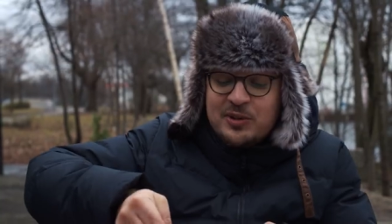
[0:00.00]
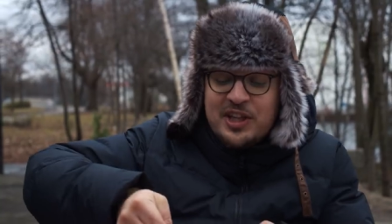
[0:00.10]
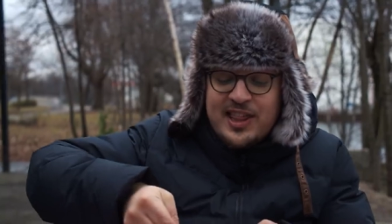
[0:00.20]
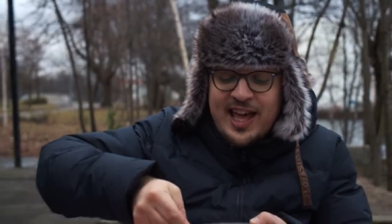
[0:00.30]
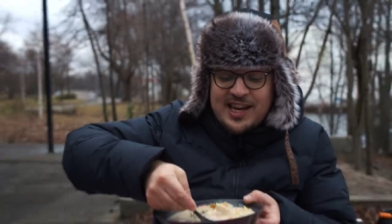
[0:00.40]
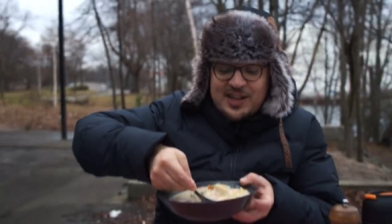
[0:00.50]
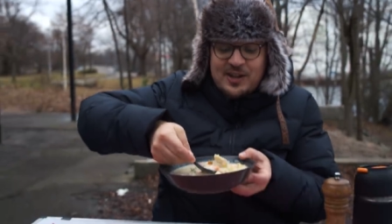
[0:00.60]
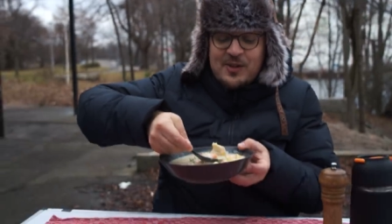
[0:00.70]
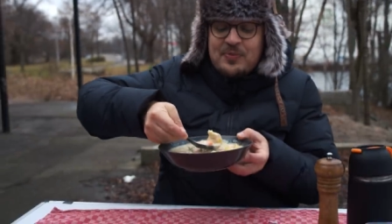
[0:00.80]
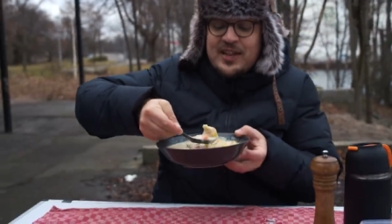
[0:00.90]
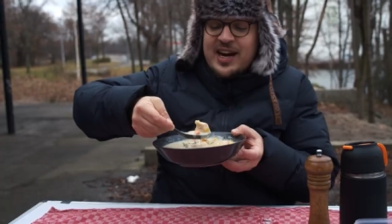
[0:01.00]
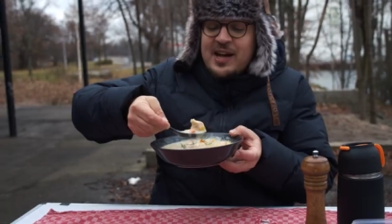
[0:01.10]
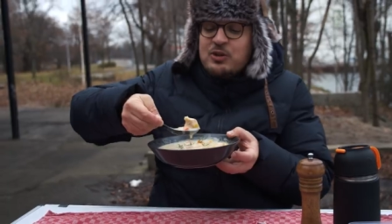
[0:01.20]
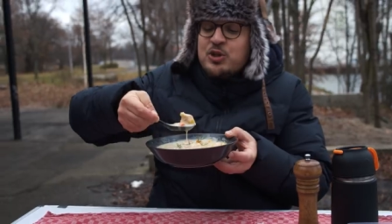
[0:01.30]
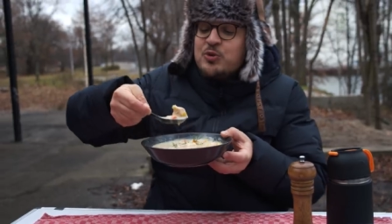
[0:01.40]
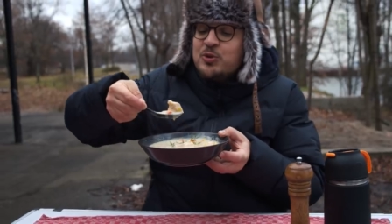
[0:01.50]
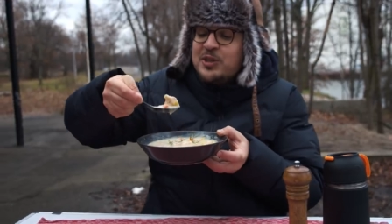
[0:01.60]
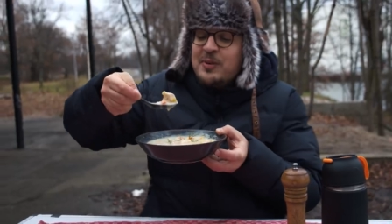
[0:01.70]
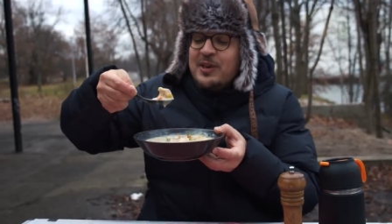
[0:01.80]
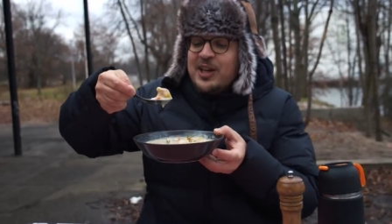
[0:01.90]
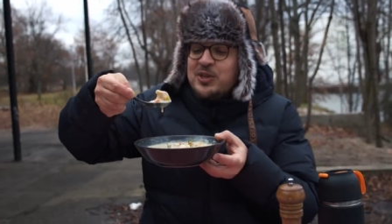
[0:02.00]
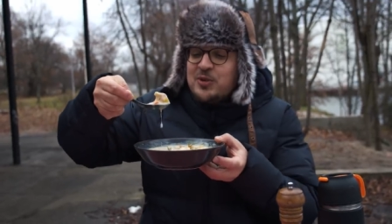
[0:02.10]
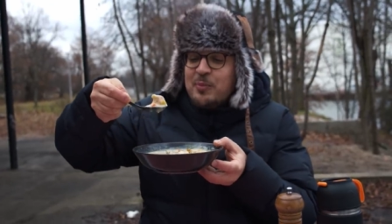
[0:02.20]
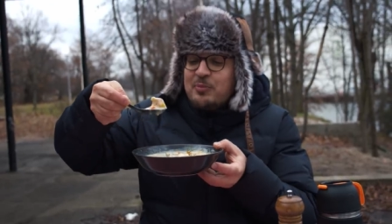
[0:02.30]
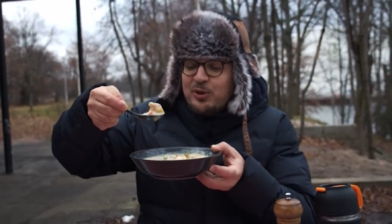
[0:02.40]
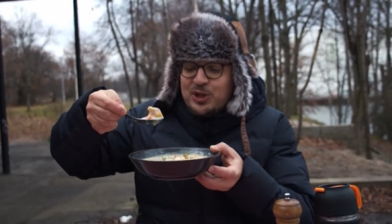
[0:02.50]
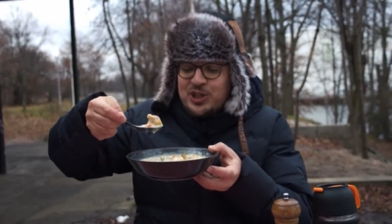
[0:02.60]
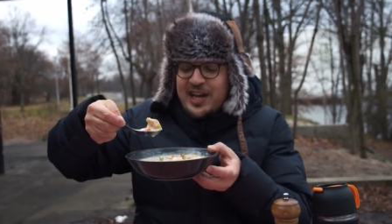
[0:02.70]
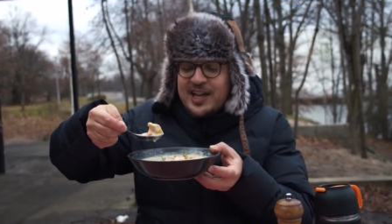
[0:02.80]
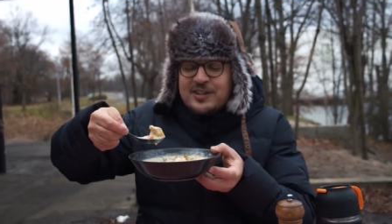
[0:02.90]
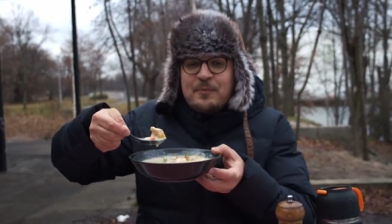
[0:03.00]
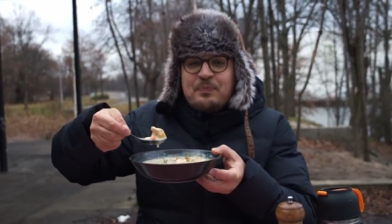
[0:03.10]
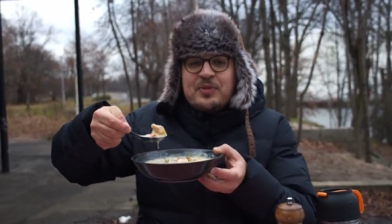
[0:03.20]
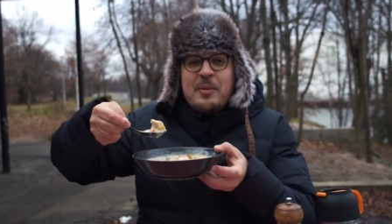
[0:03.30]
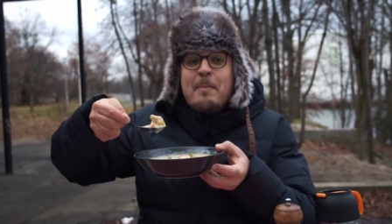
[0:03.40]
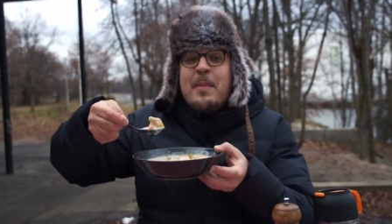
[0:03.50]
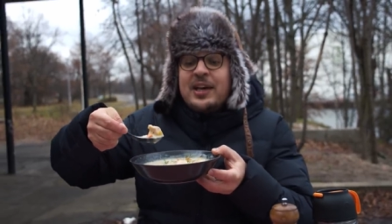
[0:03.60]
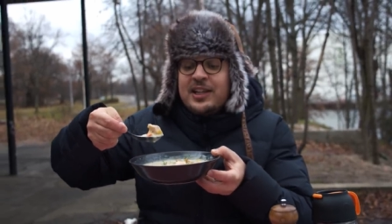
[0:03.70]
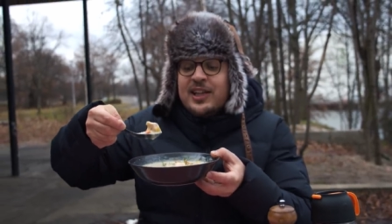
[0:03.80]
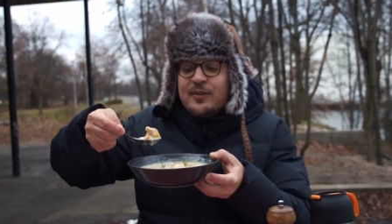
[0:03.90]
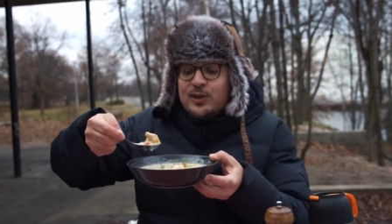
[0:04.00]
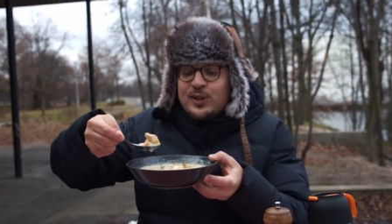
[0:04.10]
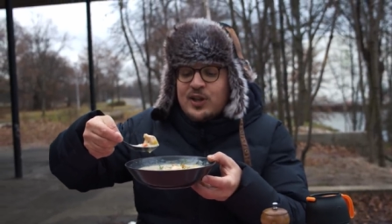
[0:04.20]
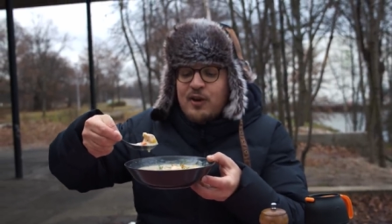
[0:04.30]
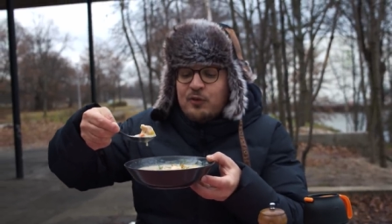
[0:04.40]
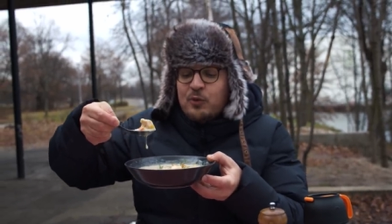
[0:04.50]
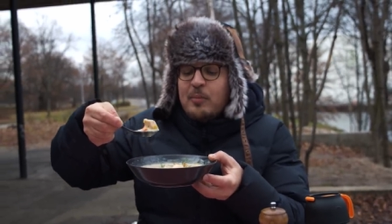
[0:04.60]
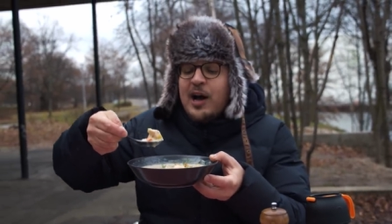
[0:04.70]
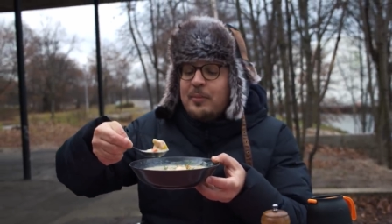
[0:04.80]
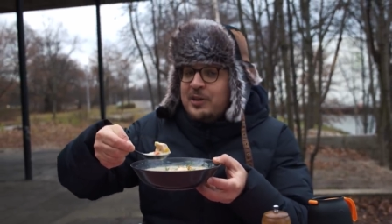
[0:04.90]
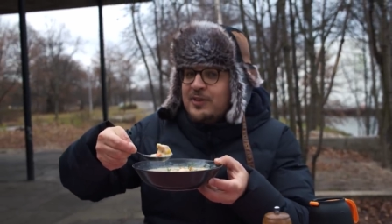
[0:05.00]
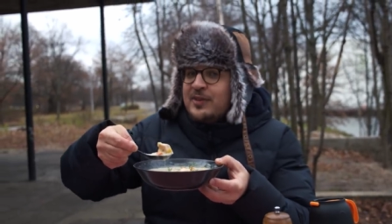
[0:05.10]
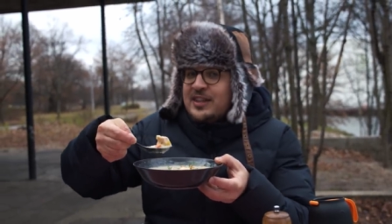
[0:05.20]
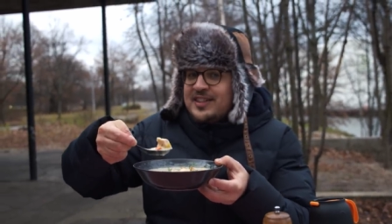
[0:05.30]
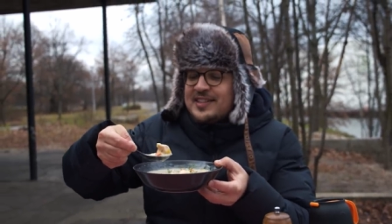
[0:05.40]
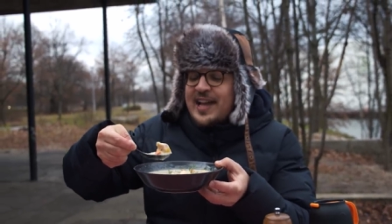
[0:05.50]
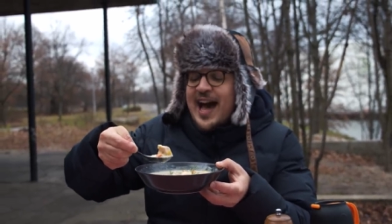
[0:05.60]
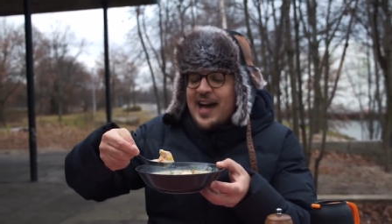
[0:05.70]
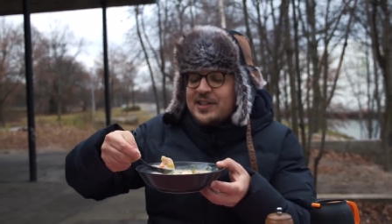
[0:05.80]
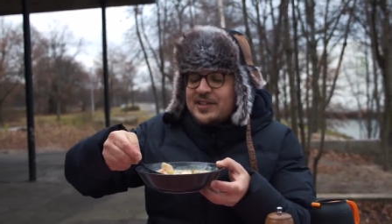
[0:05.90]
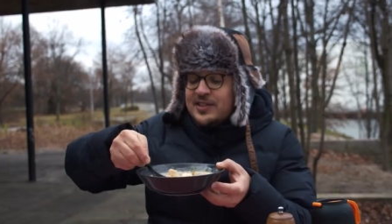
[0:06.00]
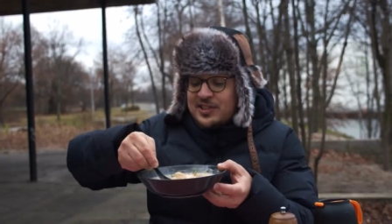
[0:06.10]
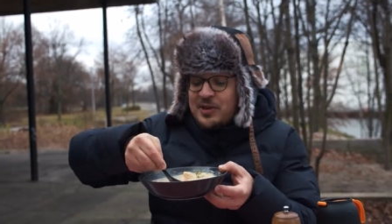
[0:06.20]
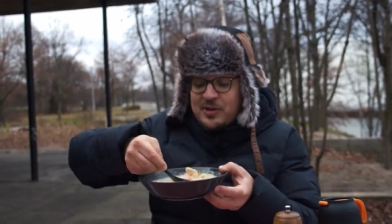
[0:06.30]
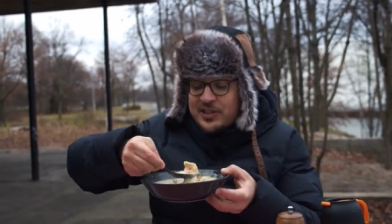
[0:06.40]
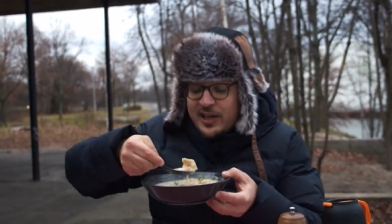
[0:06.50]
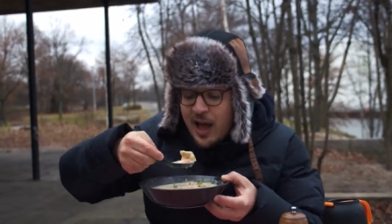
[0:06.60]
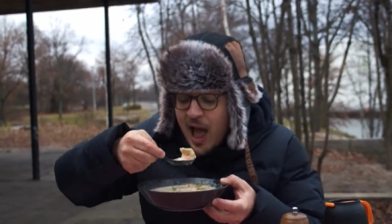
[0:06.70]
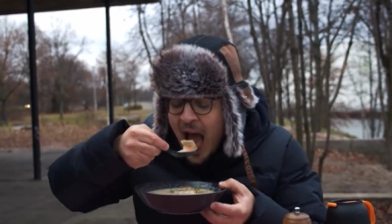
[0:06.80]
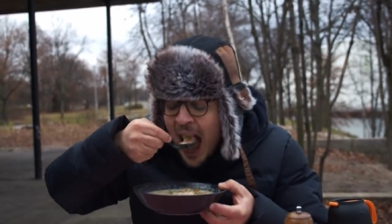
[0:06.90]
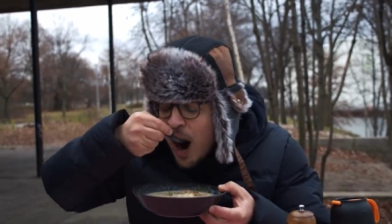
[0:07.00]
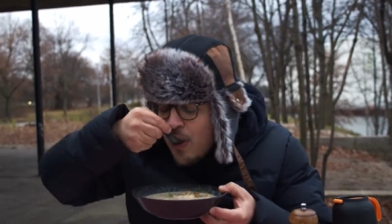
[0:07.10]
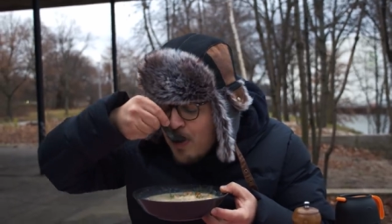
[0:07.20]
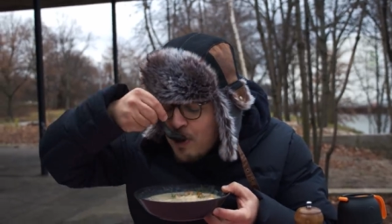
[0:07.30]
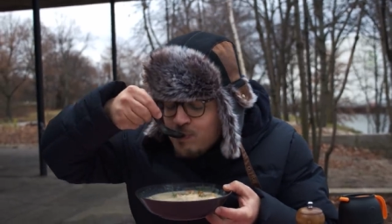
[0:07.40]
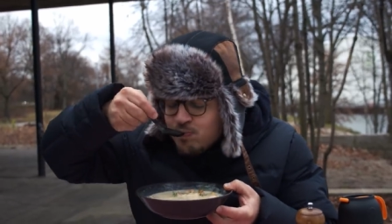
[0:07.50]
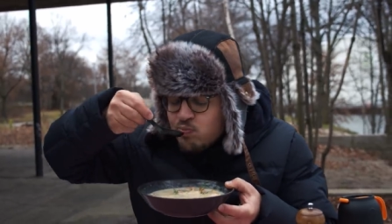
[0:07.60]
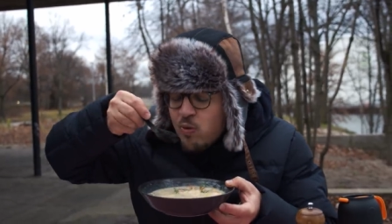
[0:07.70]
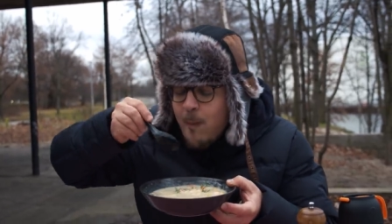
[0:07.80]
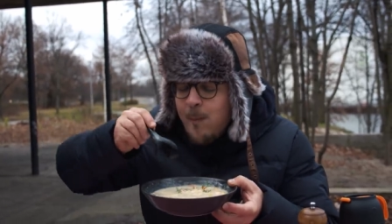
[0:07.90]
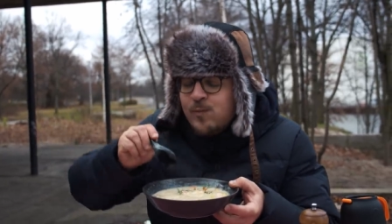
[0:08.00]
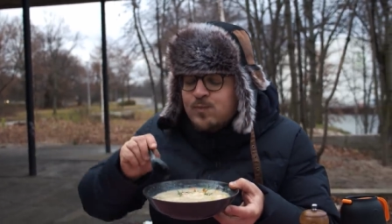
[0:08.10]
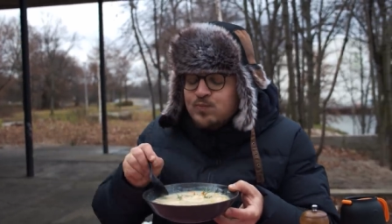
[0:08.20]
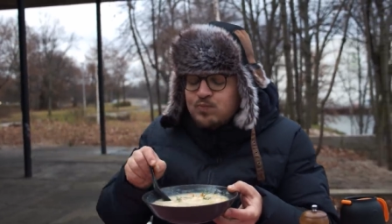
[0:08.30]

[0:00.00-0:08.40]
only then that I truly begin to appreciate the many levels of umami that this has. Seriously. Mmm,